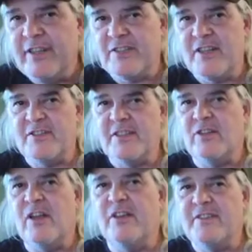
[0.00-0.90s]
on sale
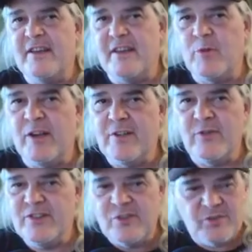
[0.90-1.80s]
all the time, right? There
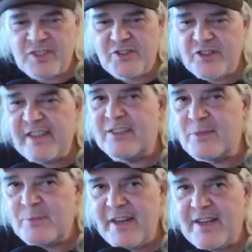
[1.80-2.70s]
is no such thing as a
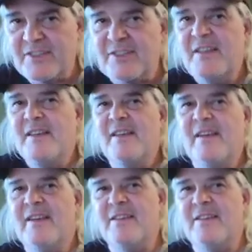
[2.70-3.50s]
price at the